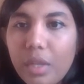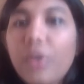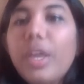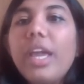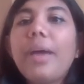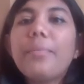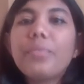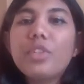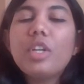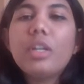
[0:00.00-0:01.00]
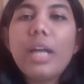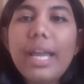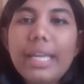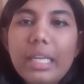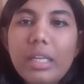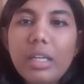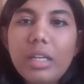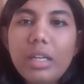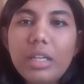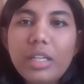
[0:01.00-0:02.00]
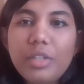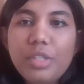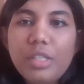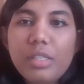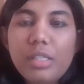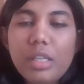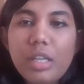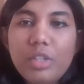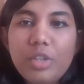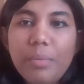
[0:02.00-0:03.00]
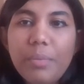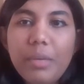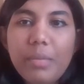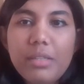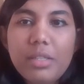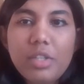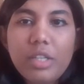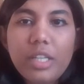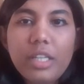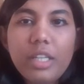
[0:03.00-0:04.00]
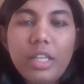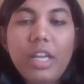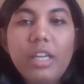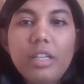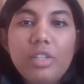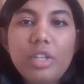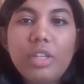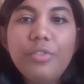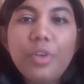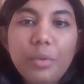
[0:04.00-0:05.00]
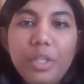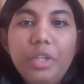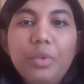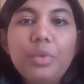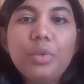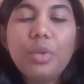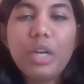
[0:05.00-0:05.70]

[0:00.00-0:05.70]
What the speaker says: Okay, yeah, sure. I can you just drop me a message on LinkedIn and I can surely forward you